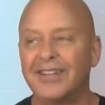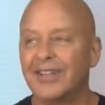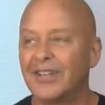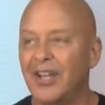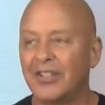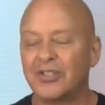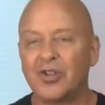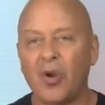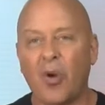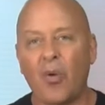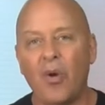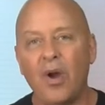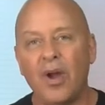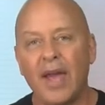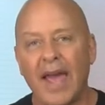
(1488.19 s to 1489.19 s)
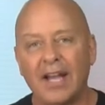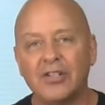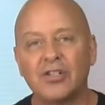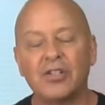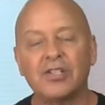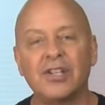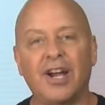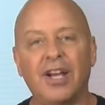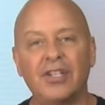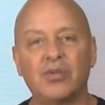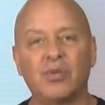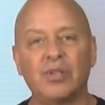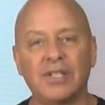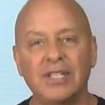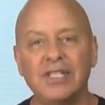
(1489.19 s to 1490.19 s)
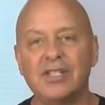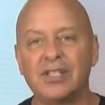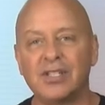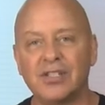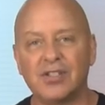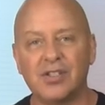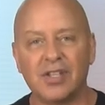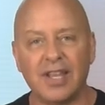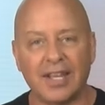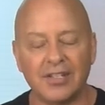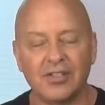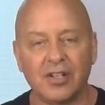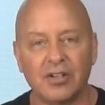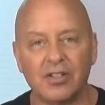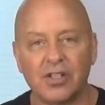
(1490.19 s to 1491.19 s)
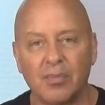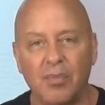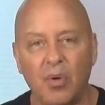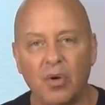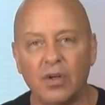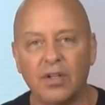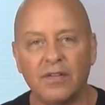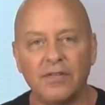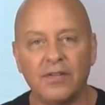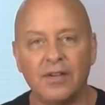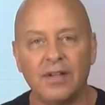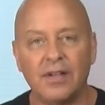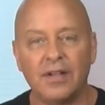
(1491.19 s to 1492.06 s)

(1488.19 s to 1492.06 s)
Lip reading: And so exercise releases things that are supportive.